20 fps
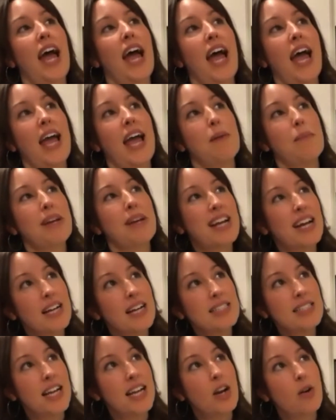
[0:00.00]
And
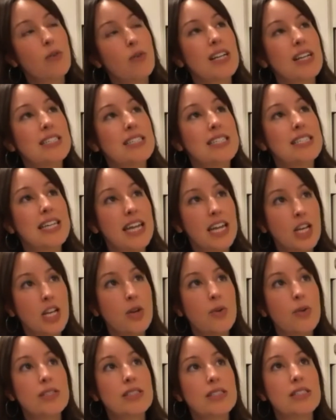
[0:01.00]
because I don't
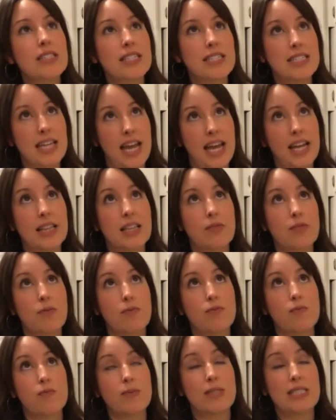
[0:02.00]
continuously take the
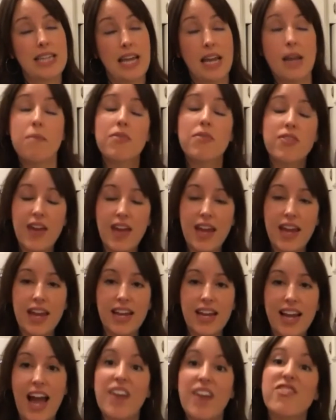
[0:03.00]
same
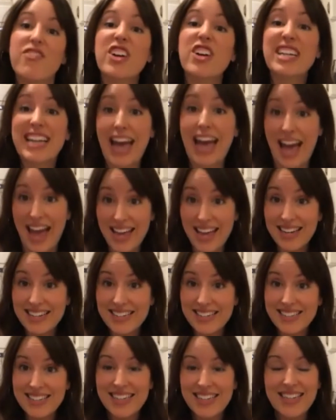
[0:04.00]
thing, I forget.
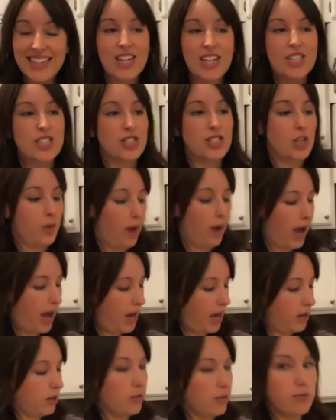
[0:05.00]
So
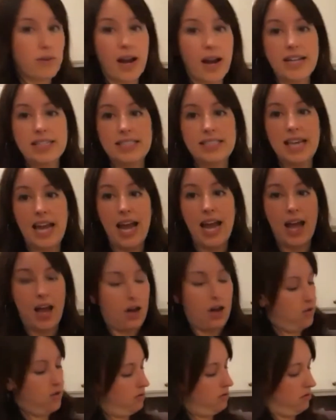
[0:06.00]
I'll write
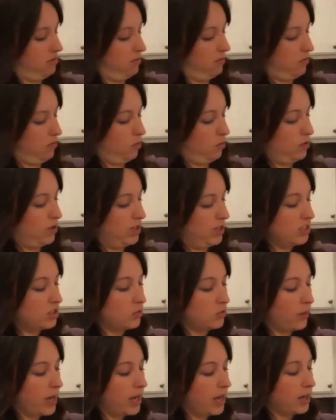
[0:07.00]
down, this
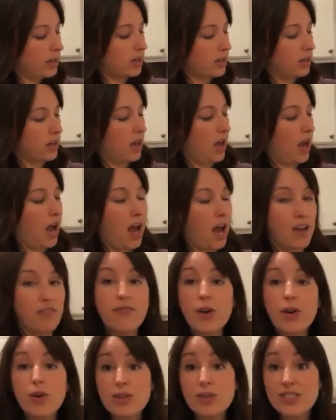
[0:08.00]
week I'm
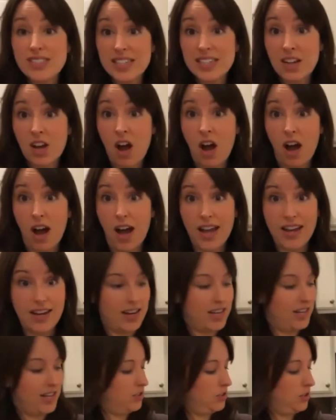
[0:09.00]
focusing on,
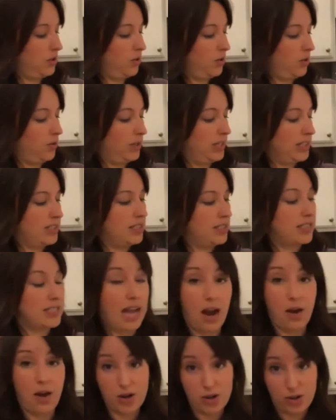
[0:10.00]
and so it's
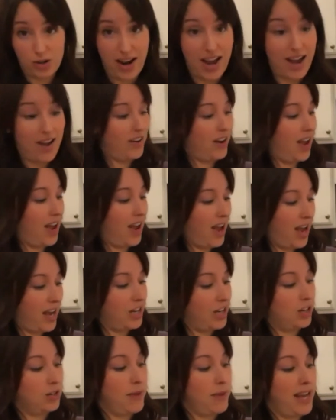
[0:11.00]
sauerkraut,
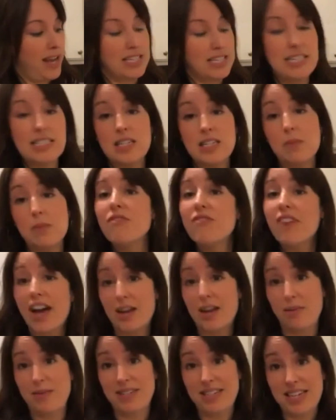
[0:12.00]
iron, magnesium, and
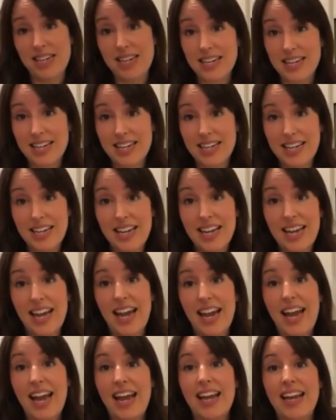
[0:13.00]
vitamin D.
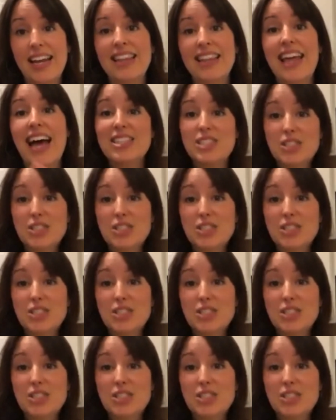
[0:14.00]
And that's a